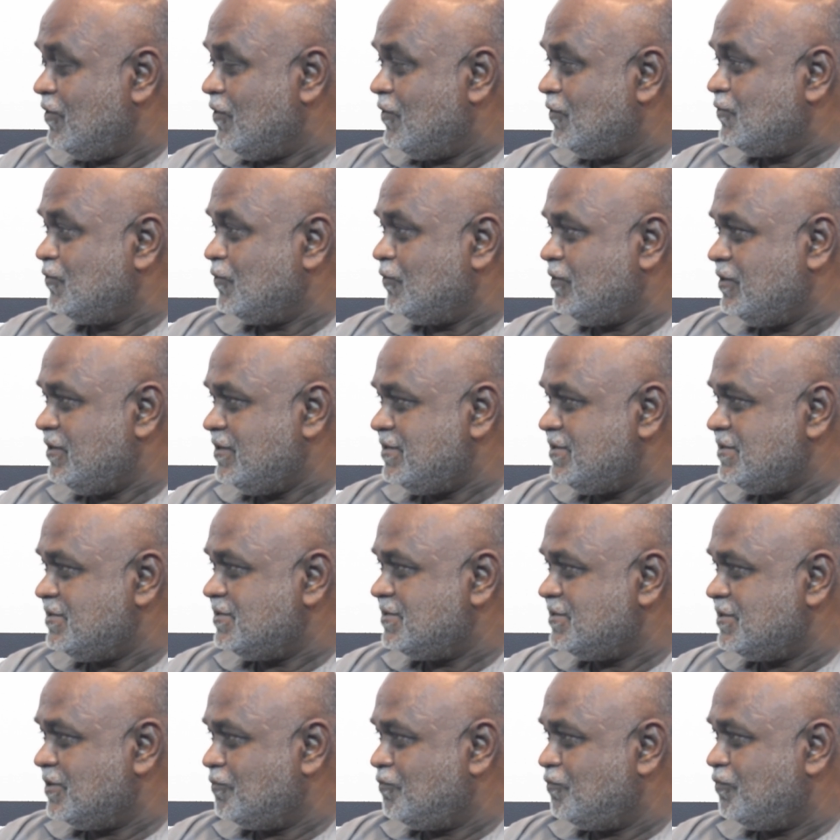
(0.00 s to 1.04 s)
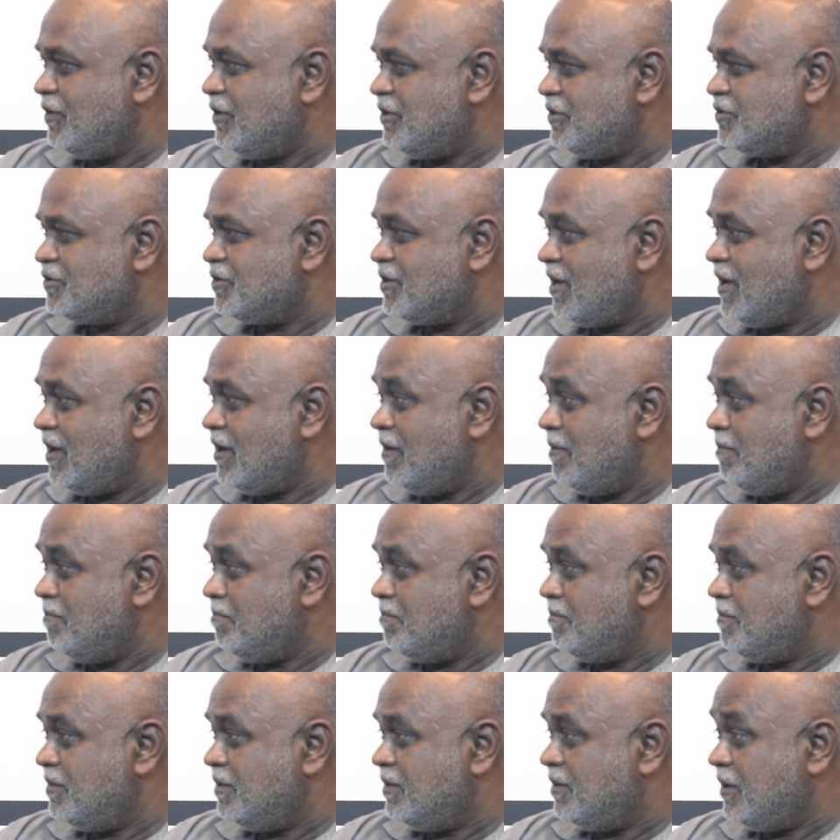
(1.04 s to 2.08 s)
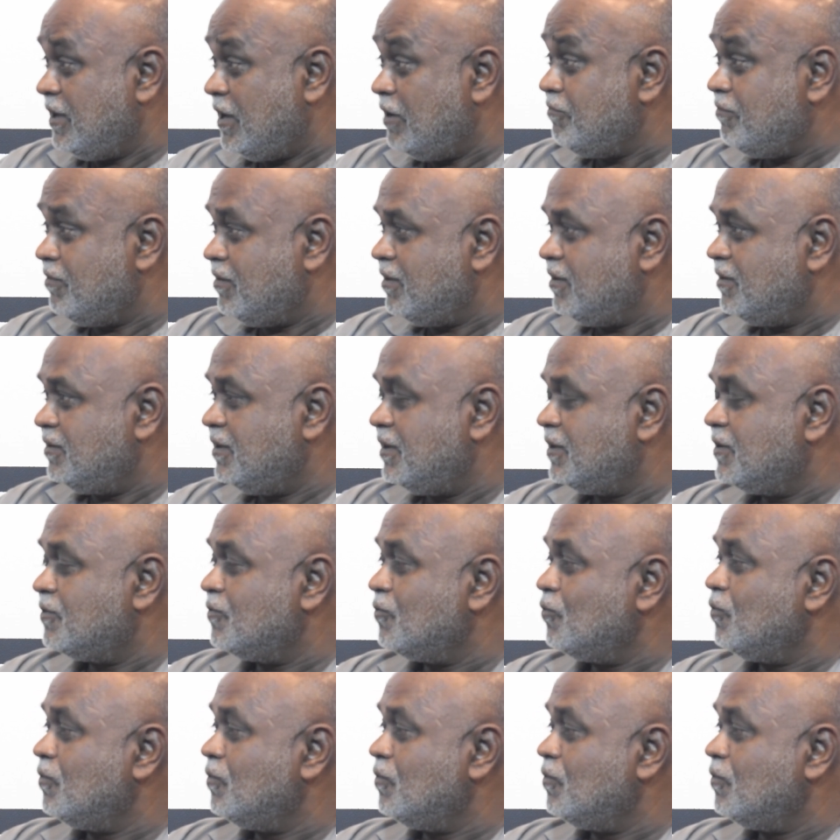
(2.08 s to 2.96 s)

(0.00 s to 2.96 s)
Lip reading: So this is the first time ever that